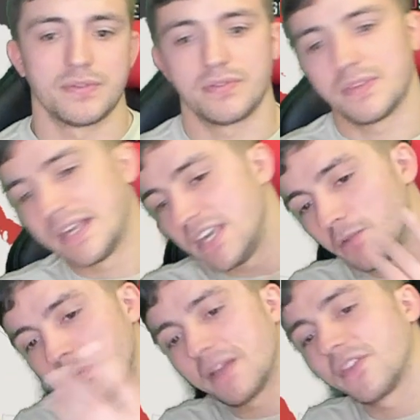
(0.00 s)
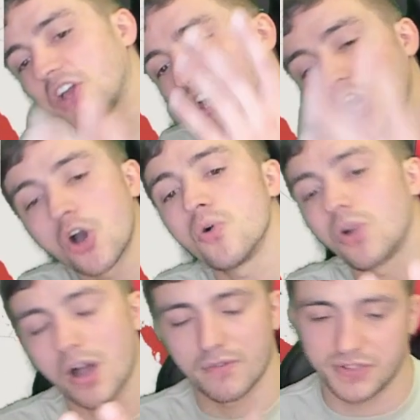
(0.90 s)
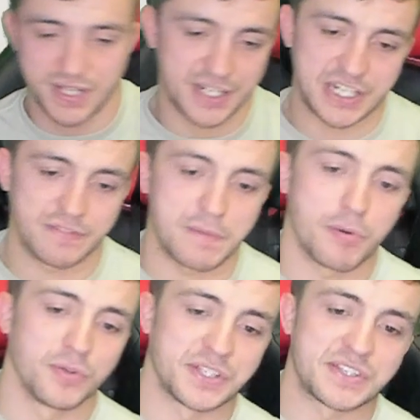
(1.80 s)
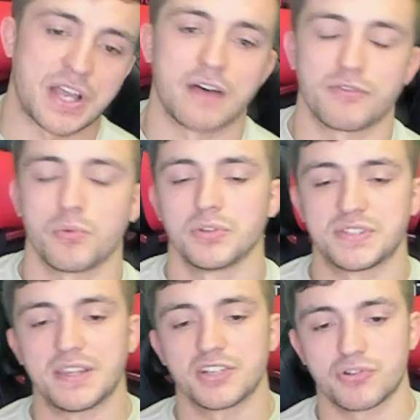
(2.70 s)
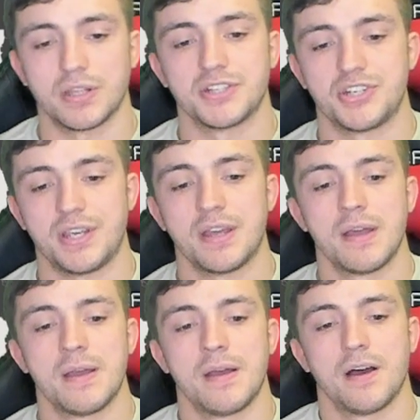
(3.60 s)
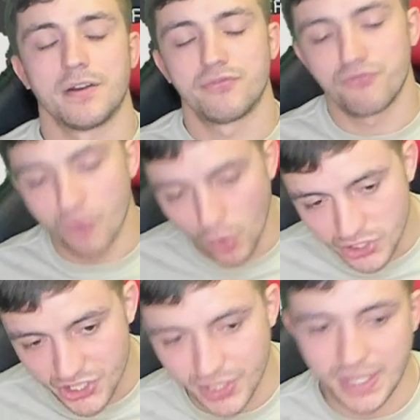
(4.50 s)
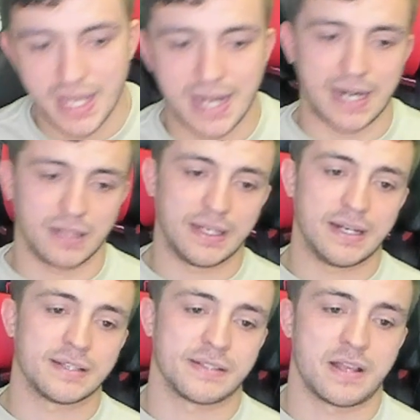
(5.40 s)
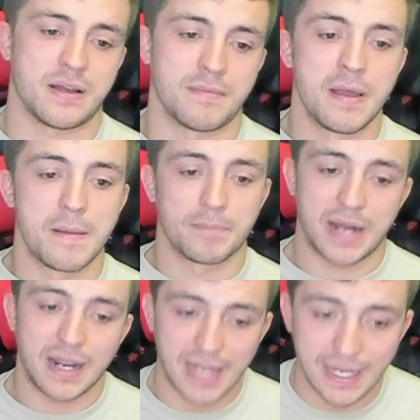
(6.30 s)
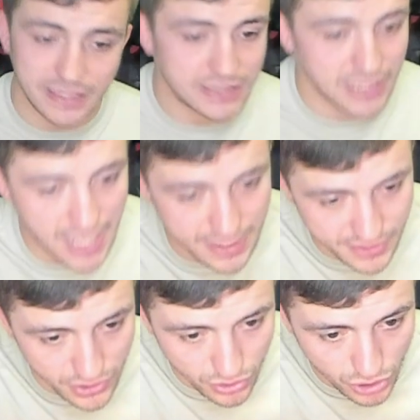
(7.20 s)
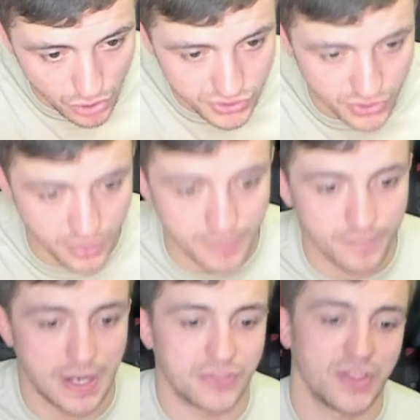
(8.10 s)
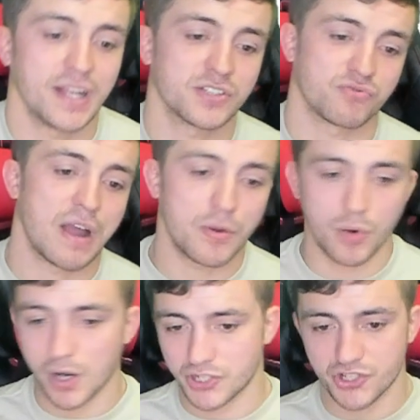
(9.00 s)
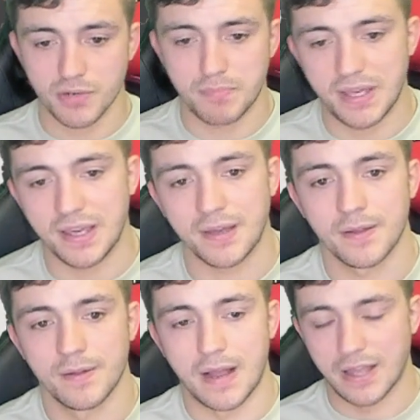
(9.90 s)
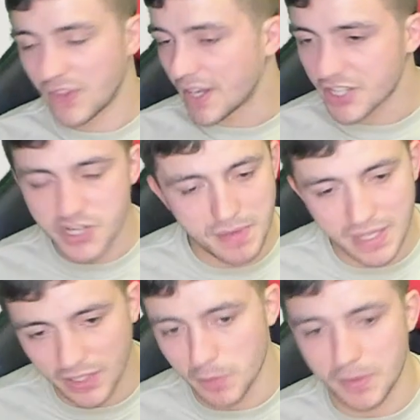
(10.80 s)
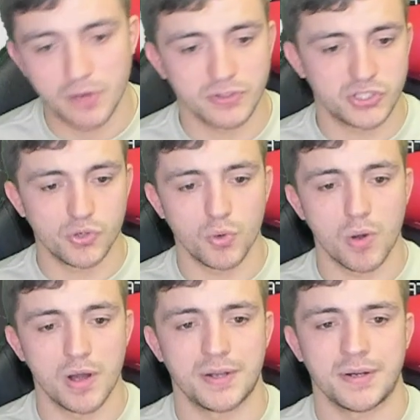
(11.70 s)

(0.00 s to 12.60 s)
He'd be in the GOAT conversation if he pulls this off, and we'll see the trilogy. Unfortunately, I got to lean Islam. But I like that the line's a little closer. I think it's right where it should be. I think he should be a little bit over 2-1,